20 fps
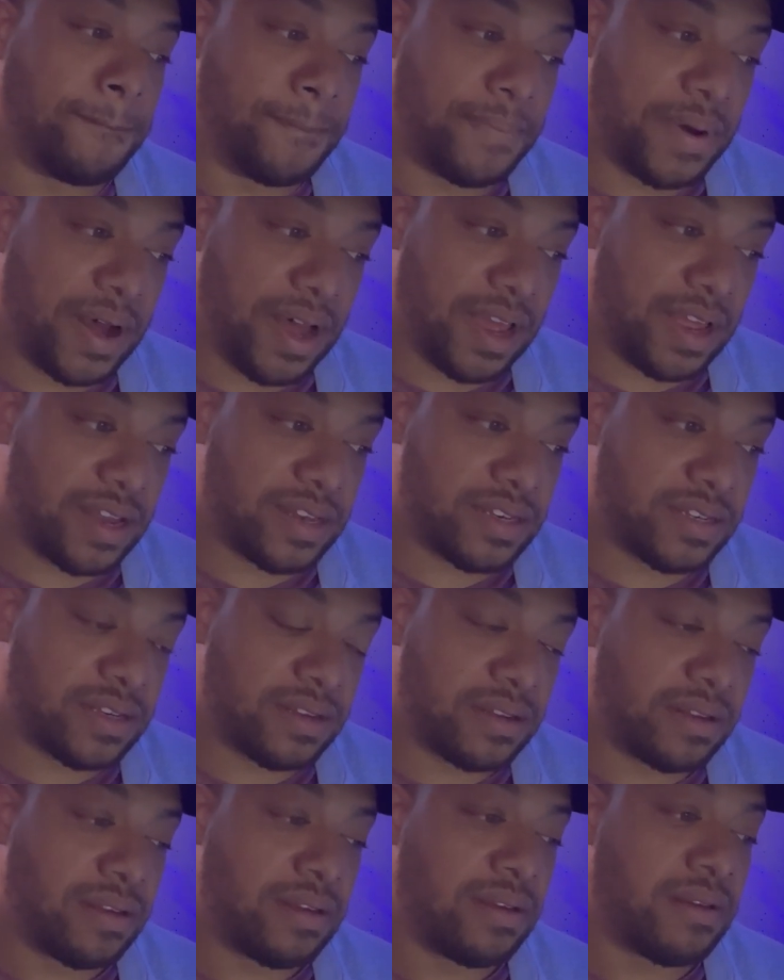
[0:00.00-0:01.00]
but
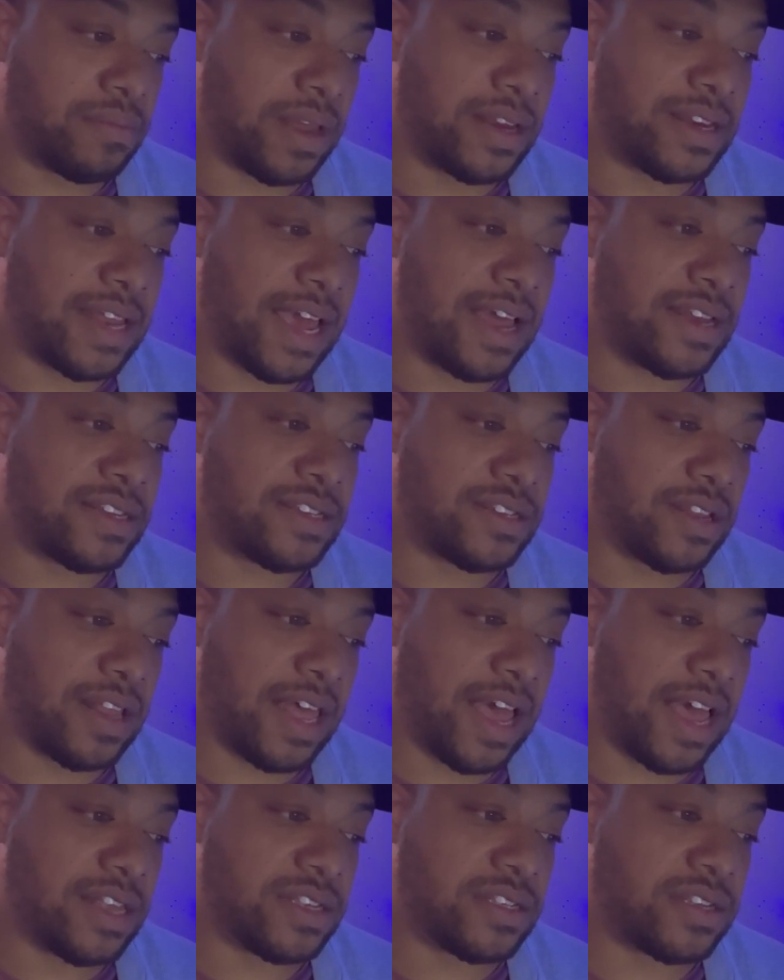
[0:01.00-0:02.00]
my dad still
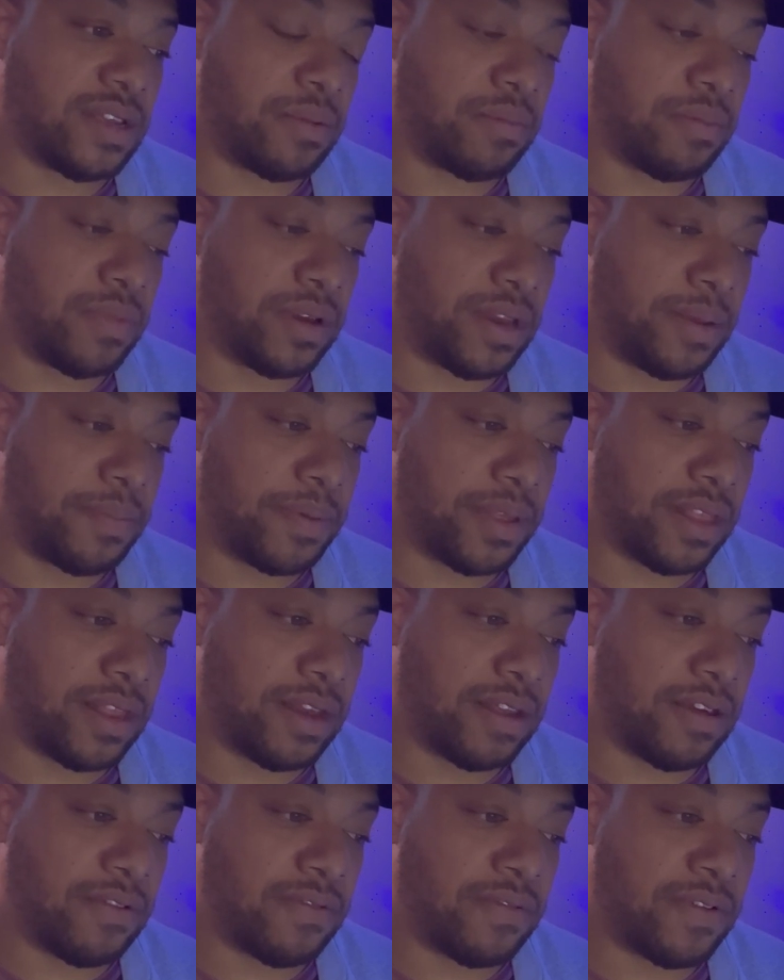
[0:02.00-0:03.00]
has a
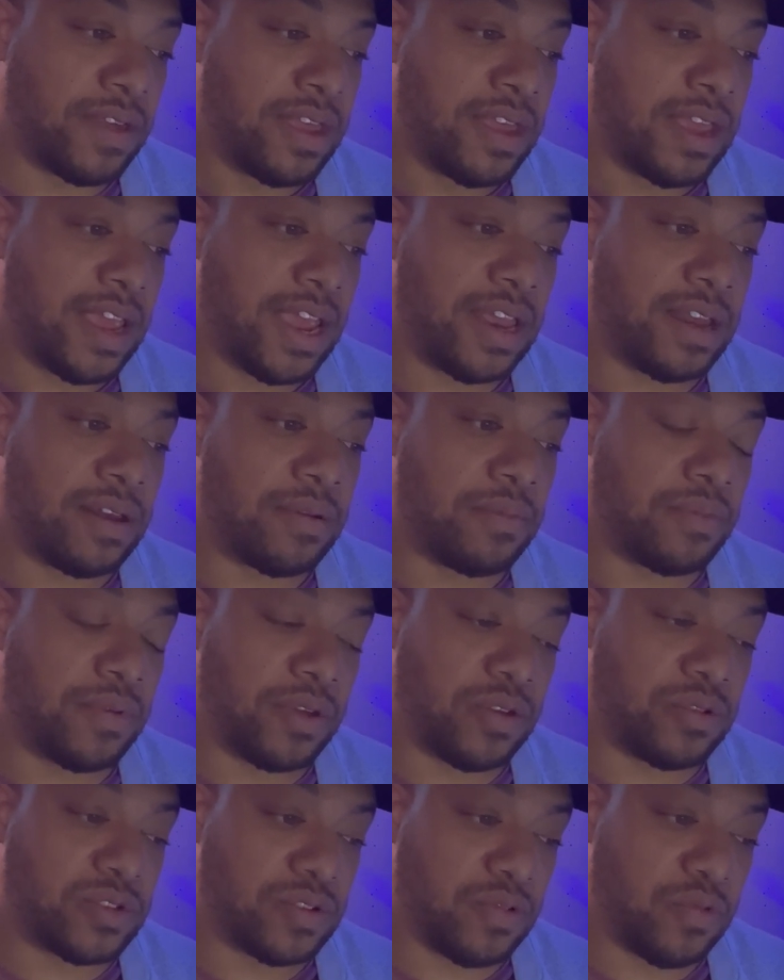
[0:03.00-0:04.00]
manipulative and
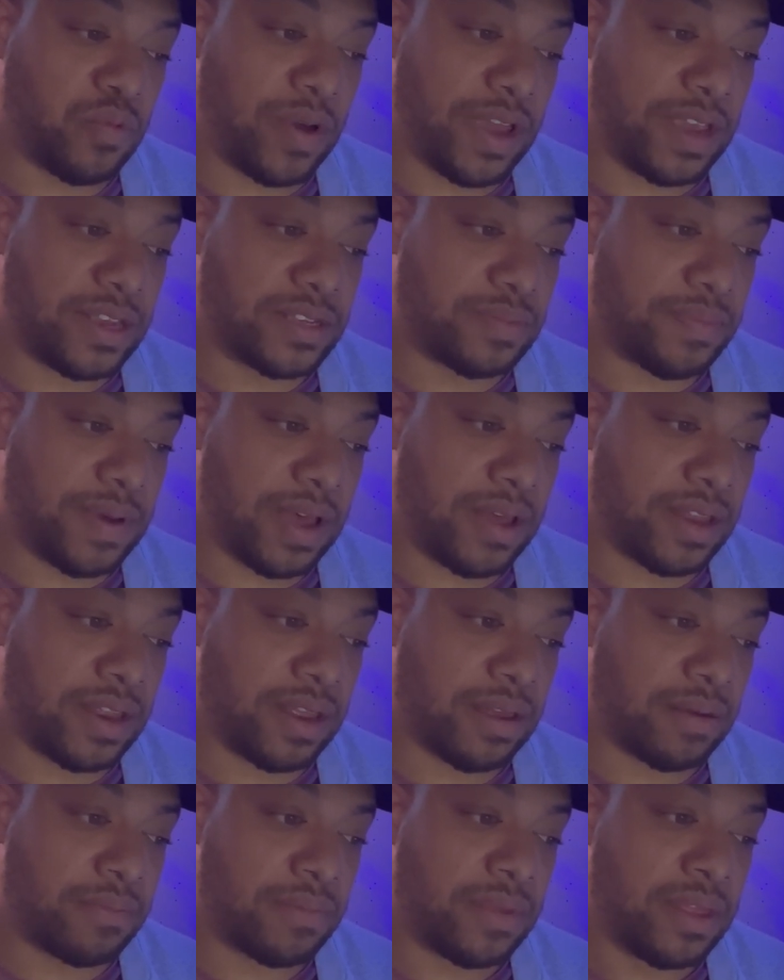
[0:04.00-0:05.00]
abusive ways about
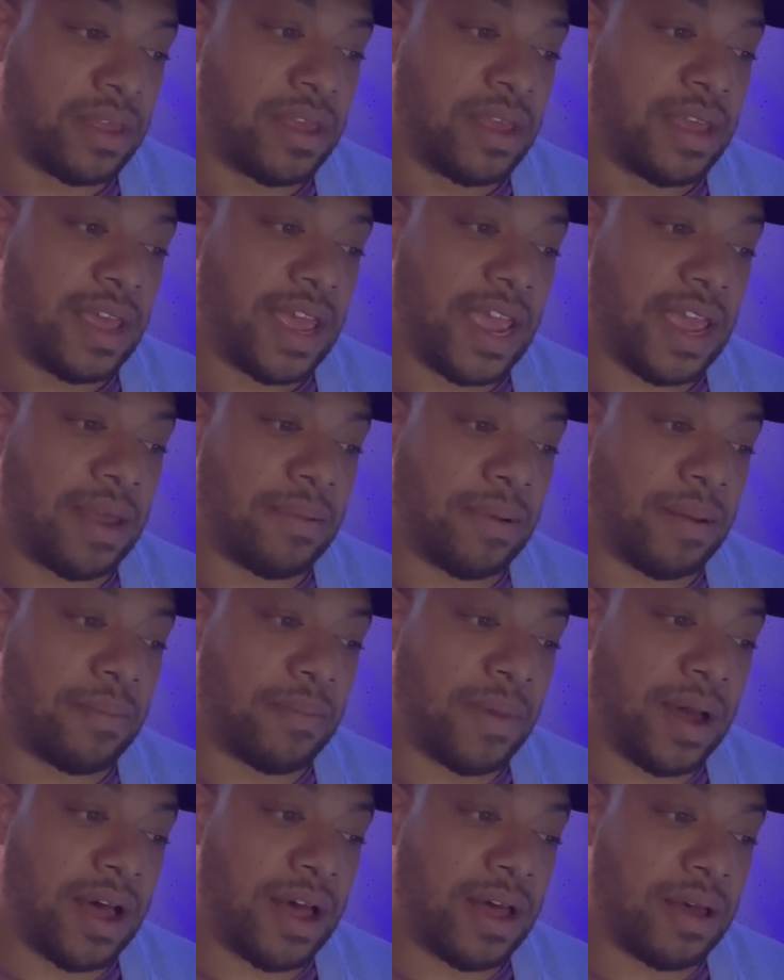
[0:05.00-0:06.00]
him, and my
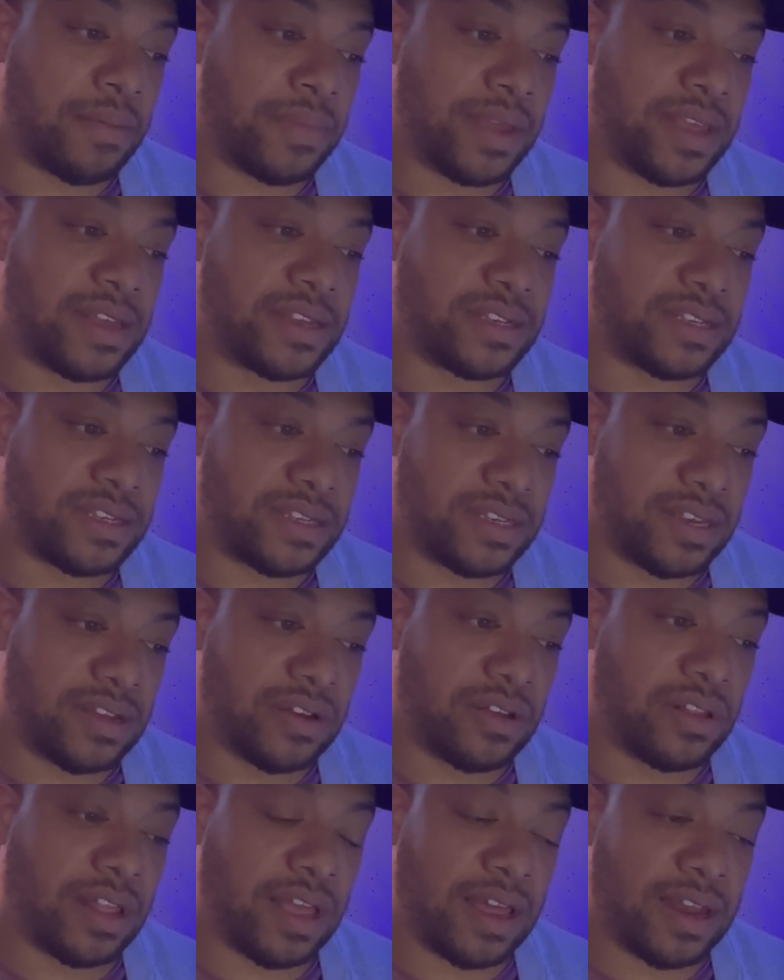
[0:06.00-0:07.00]
mom is
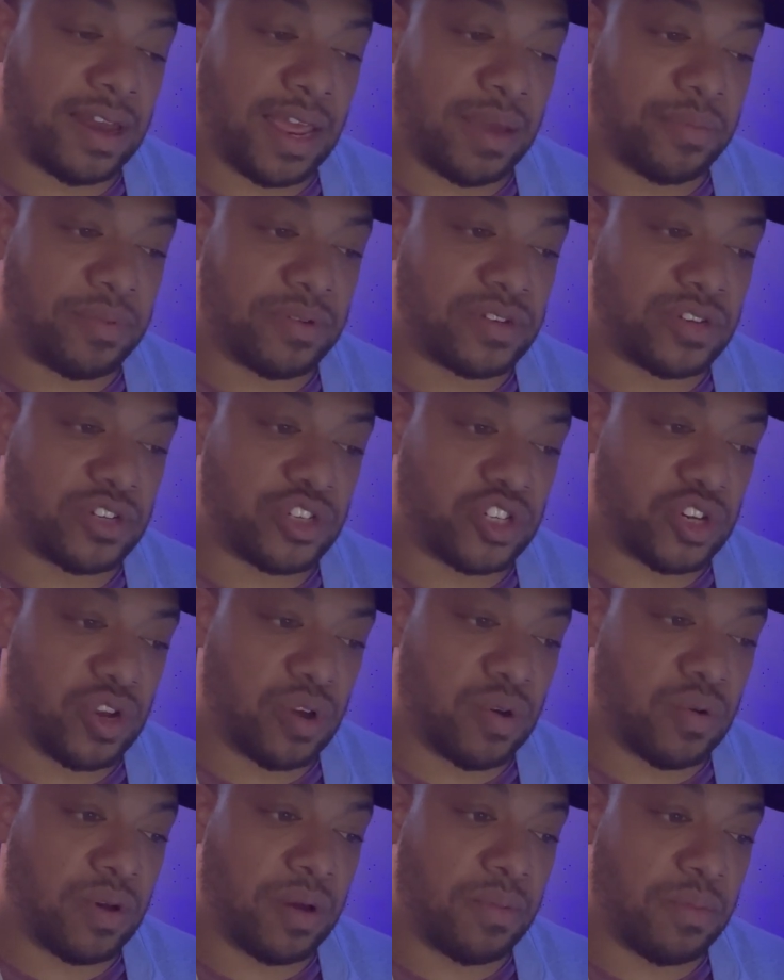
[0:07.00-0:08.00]
still unable to
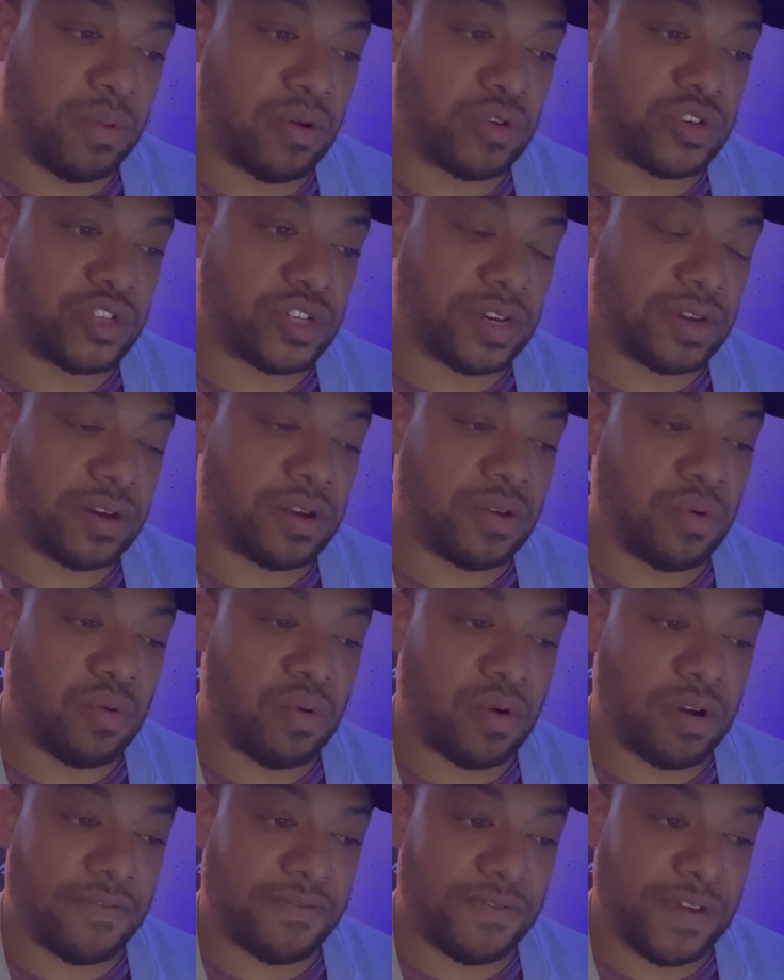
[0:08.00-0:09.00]
show emotion
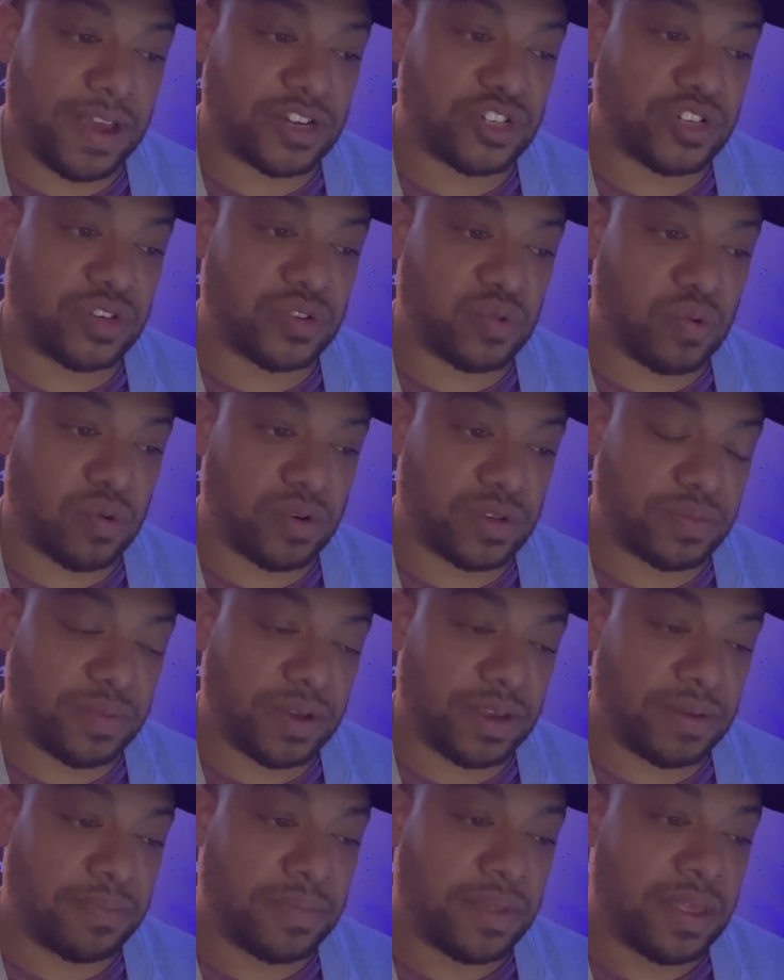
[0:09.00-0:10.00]
or affection towards
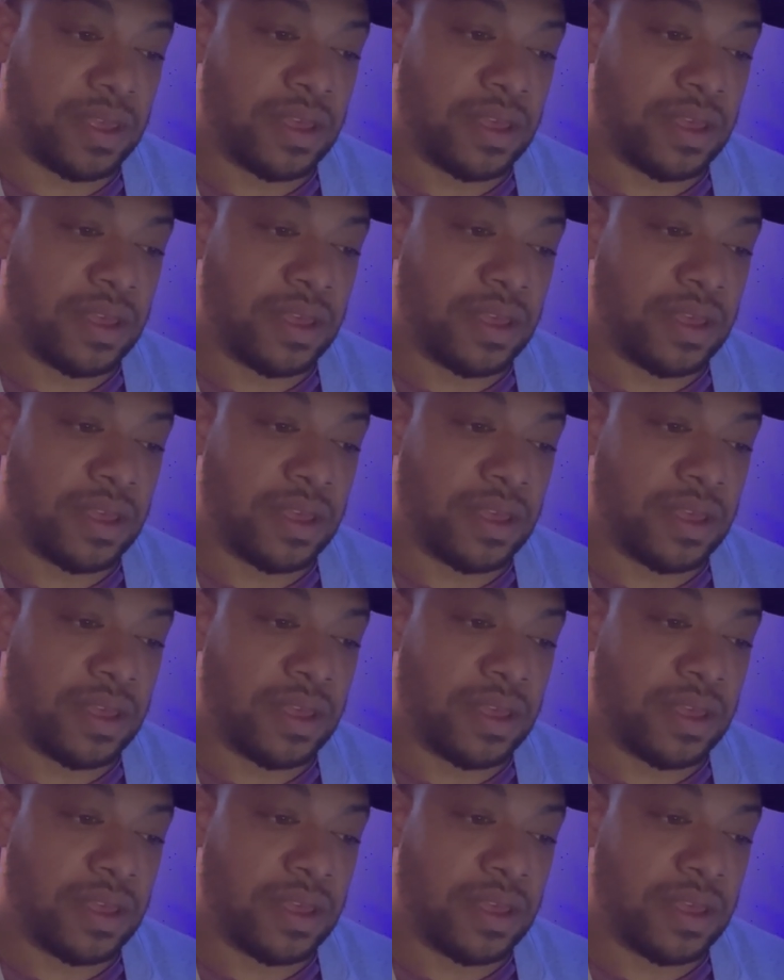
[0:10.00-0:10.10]
me.